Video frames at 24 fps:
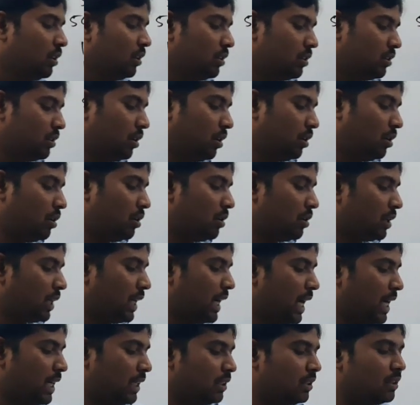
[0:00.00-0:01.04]
So
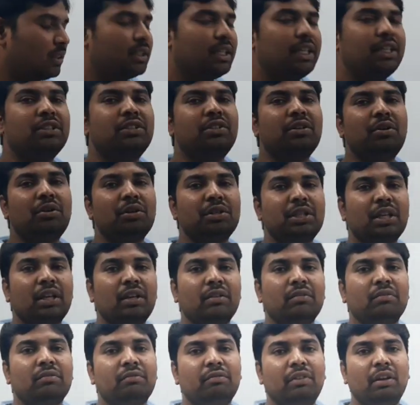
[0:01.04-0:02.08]
guys, sixth
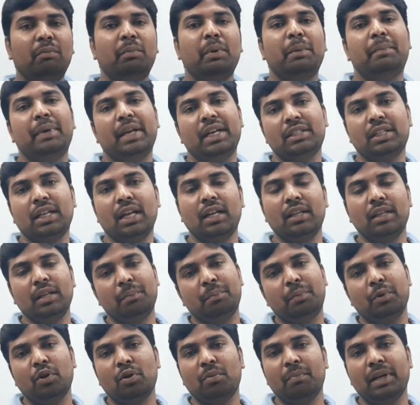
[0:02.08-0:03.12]
question will be based on the
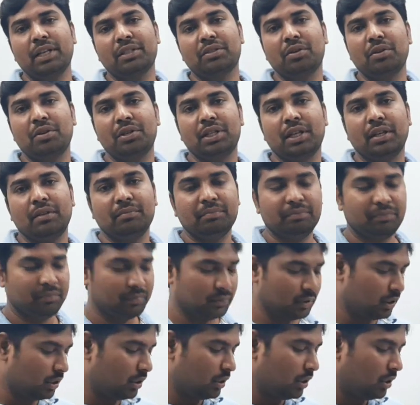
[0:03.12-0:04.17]
pure maths question.
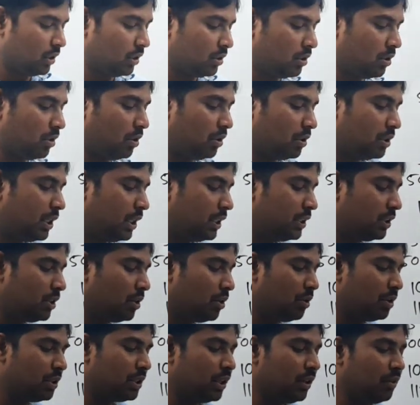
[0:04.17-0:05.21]
So sixth
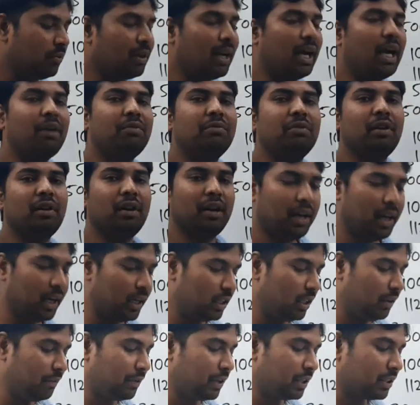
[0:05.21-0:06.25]
question, I have to
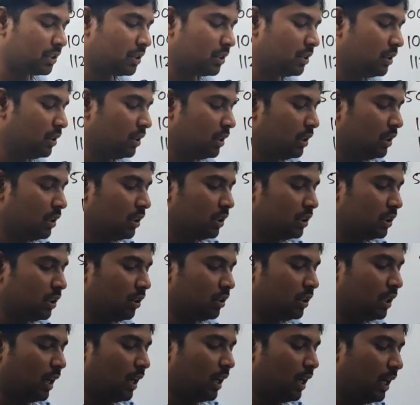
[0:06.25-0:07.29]
read the first.
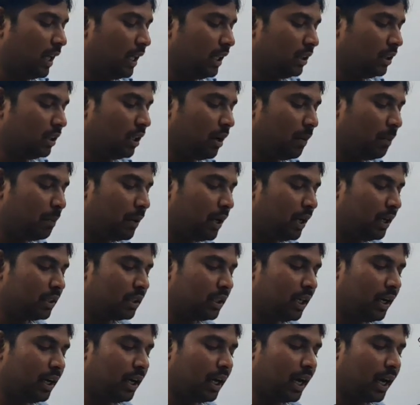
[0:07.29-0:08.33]
So the length of breadth
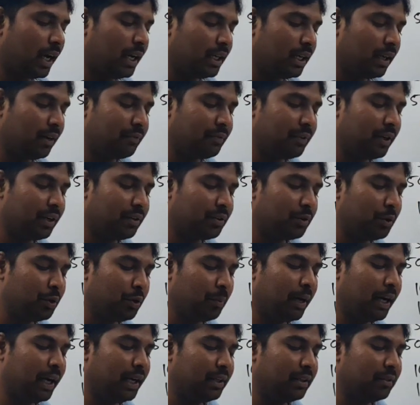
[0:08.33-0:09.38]
and height of a
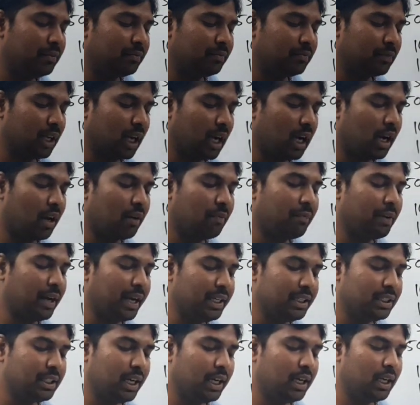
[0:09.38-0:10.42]
cuboid are
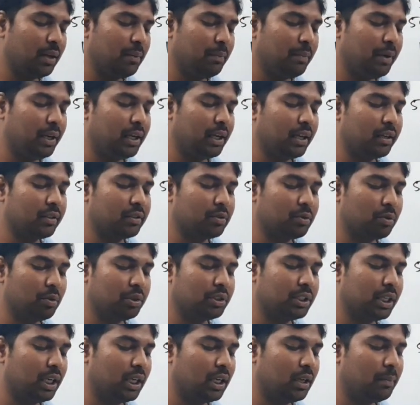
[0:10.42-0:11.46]
5 centimeters, 2
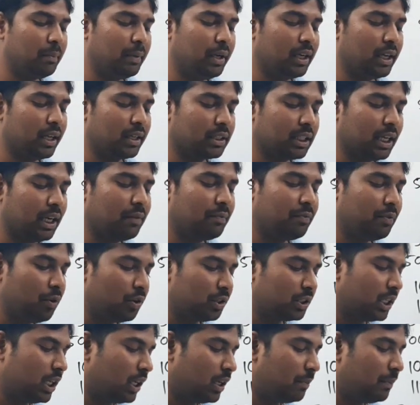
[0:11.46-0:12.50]
centimeters and
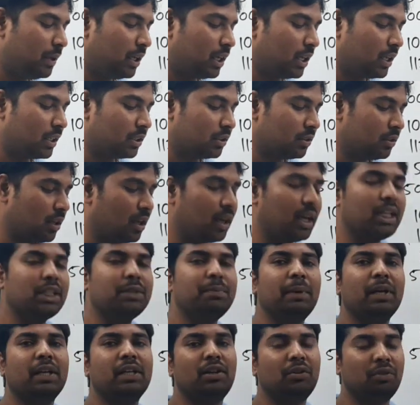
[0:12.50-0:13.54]
4 centimeters
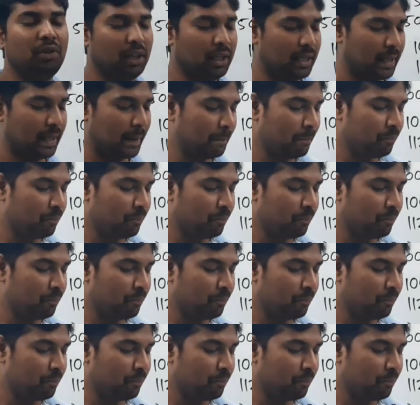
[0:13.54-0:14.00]
respectively.